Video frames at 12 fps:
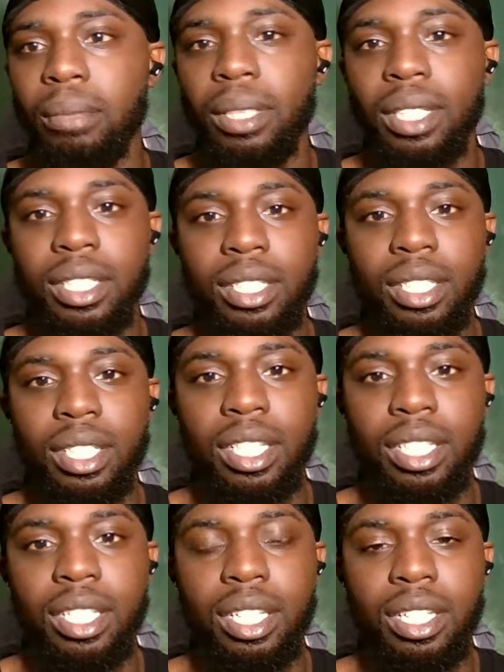because
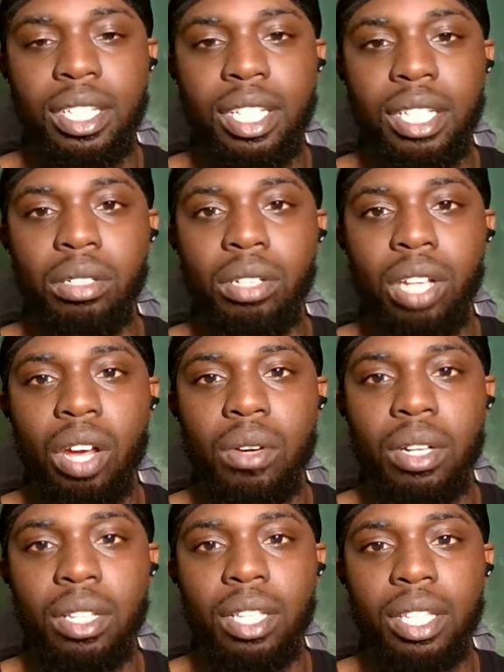it's still
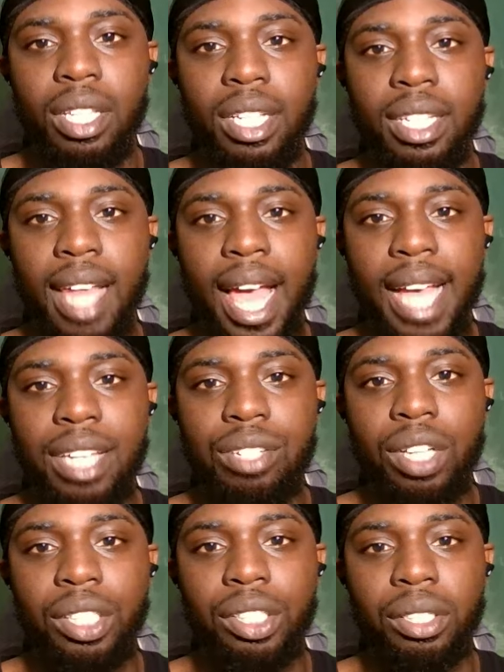lower than this last
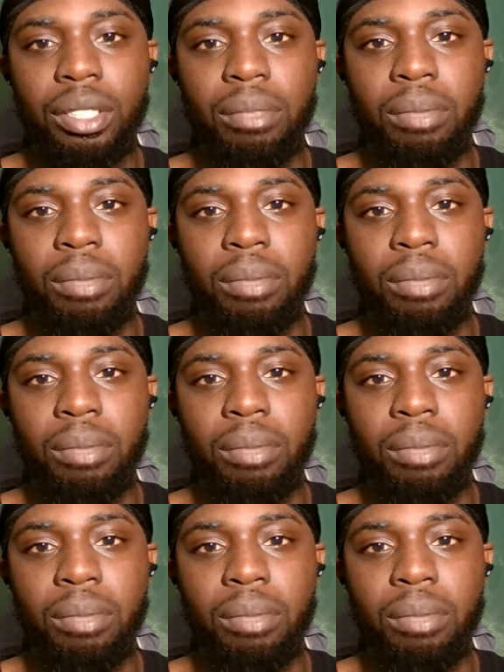structure,